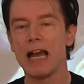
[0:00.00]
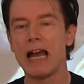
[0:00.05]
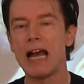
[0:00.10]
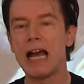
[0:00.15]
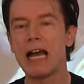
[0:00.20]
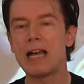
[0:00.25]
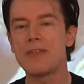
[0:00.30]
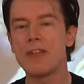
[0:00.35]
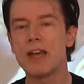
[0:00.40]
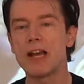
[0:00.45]

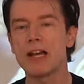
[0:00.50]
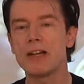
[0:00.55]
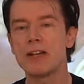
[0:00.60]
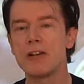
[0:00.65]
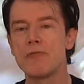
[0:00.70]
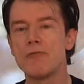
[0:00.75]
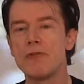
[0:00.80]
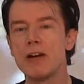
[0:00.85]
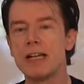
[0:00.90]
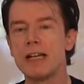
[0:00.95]
And they're going to
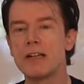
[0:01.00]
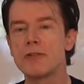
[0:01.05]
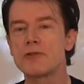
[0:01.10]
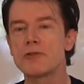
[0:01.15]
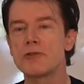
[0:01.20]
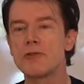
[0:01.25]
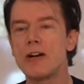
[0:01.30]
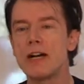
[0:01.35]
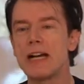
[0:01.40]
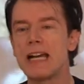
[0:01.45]
really
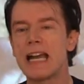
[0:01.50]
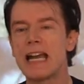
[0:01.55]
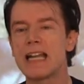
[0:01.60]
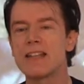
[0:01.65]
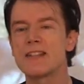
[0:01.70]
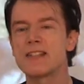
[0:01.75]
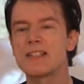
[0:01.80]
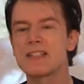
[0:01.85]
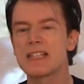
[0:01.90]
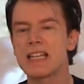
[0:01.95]
try and
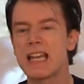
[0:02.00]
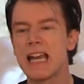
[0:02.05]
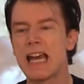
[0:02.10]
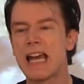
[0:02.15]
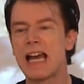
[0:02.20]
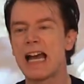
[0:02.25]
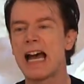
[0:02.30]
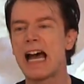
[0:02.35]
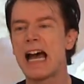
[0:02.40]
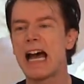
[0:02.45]

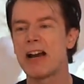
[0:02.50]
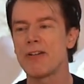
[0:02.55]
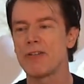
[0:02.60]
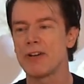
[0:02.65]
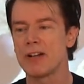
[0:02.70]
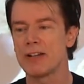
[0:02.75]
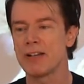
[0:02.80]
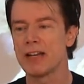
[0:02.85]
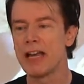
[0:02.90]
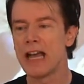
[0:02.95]
scare
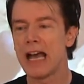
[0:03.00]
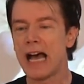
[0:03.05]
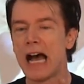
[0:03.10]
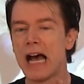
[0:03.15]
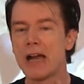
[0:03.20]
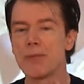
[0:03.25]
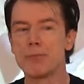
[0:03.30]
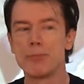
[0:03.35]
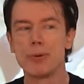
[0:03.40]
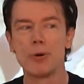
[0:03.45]
Aaron
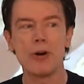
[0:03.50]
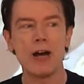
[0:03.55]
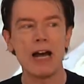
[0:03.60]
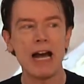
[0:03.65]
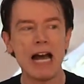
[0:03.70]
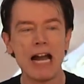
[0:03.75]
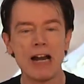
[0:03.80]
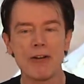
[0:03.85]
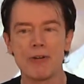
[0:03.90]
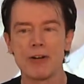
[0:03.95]
and put
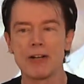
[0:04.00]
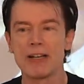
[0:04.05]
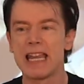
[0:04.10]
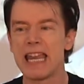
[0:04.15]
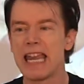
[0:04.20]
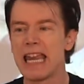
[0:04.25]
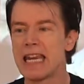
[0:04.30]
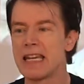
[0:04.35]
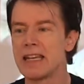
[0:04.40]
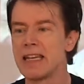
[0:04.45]
Aaron
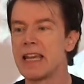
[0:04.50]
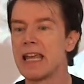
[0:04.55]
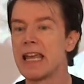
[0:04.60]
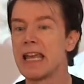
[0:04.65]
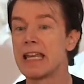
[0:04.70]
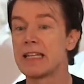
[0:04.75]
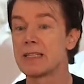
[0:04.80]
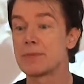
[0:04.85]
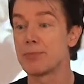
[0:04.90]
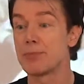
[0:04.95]
in his